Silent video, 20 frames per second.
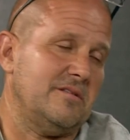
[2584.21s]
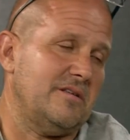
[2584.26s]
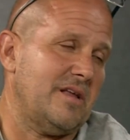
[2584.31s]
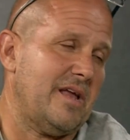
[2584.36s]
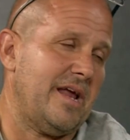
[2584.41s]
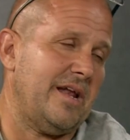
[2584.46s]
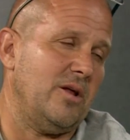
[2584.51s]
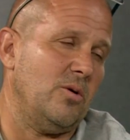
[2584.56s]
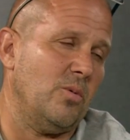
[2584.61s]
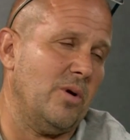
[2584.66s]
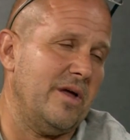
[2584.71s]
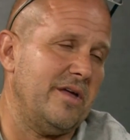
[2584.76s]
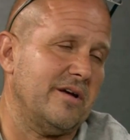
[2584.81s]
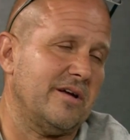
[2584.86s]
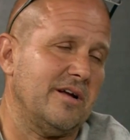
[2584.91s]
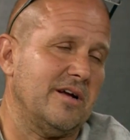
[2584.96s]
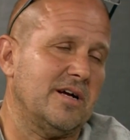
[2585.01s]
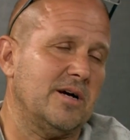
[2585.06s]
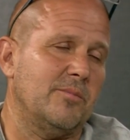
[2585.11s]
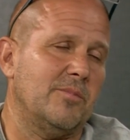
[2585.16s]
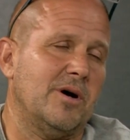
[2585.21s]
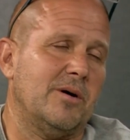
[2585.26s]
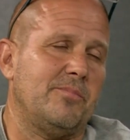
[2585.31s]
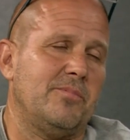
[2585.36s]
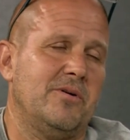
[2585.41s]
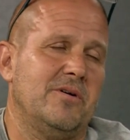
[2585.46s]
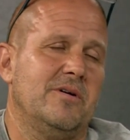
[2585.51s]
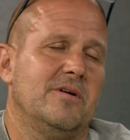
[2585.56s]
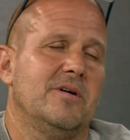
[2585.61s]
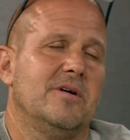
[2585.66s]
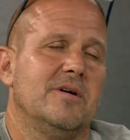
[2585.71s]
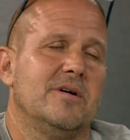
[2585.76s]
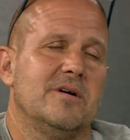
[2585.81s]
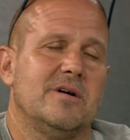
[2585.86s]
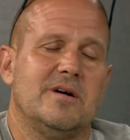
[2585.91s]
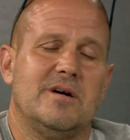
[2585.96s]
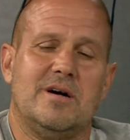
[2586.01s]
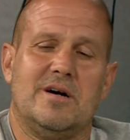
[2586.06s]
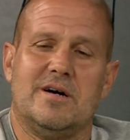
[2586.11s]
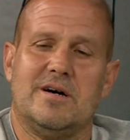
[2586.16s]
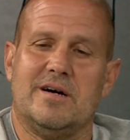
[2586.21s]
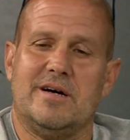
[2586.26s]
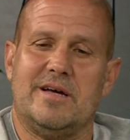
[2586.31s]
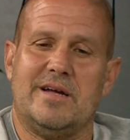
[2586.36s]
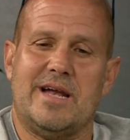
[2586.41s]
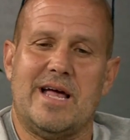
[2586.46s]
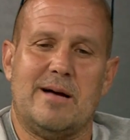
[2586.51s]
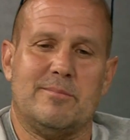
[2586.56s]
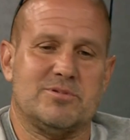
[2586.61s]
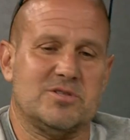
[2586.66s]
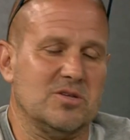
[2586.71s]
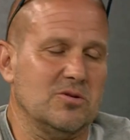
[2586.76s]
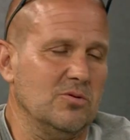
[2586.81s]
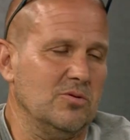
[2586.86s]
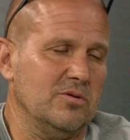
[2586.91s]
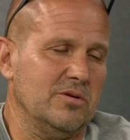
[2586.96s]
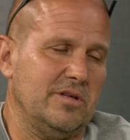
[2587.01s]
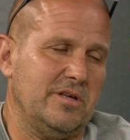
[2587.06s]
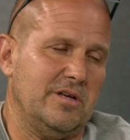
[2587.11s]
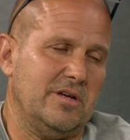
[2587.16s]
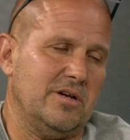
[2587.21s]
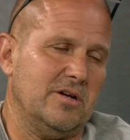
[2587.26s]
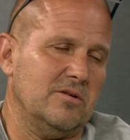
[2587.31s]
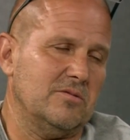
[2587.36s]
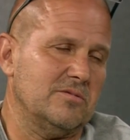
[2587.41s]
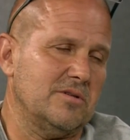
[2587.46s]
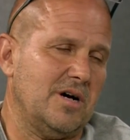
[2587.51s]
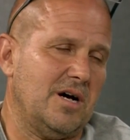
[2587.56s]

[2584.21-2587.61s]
any way you can come up, uh, and absolutely, you know,